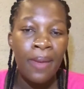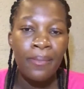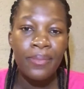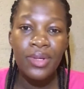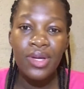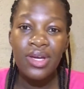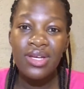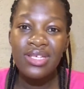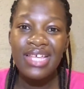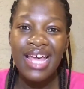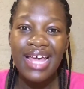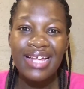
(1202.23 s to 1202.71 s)

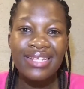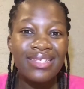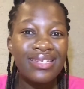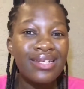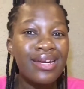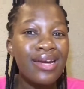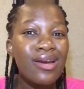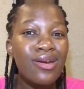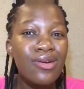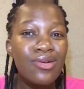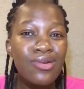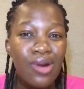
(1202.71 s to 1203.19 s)
because I
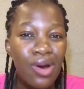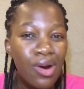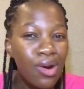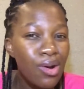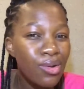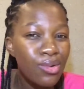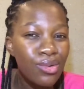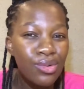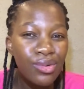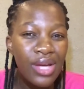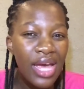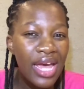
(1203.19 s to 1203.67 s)
didn't
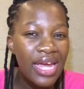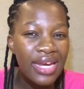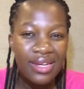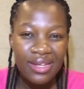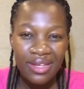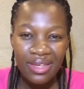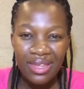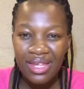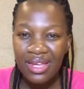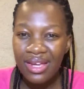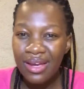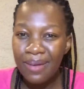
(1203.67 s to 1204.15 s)
know
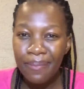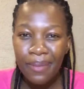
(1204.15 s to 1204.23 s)
anything